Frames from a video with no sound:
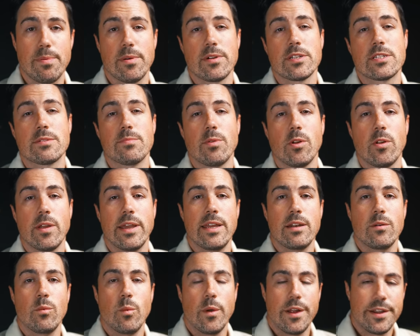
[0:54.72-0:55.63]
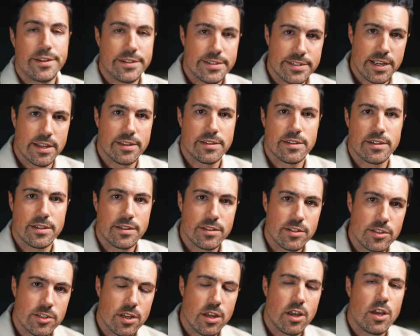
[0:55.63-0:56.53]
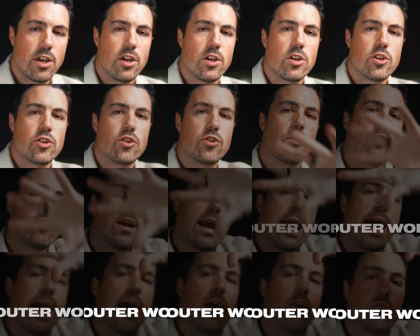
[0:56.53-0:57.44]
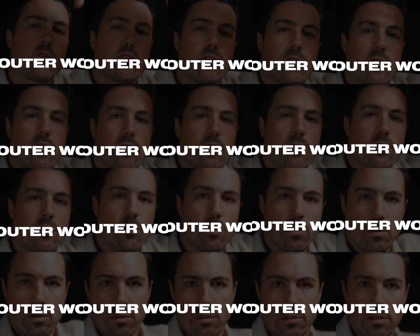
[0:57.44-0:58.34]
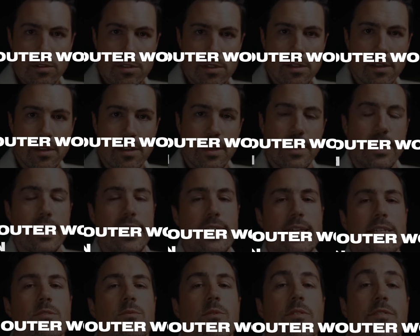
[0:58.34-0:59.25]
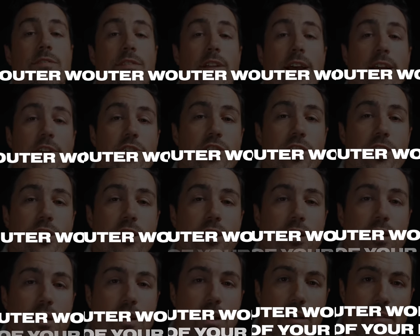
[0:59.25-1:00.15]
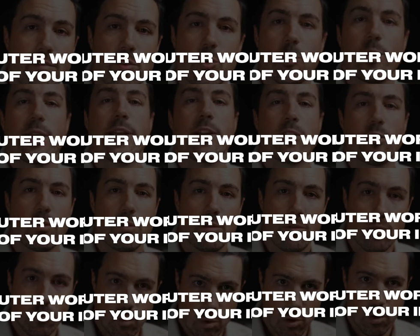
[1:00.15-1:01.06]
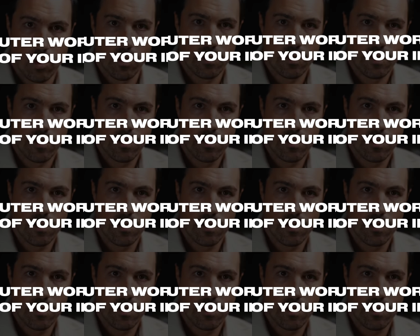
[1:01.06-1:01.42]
principle in one sentence, your outer world is a reflection of your inner world.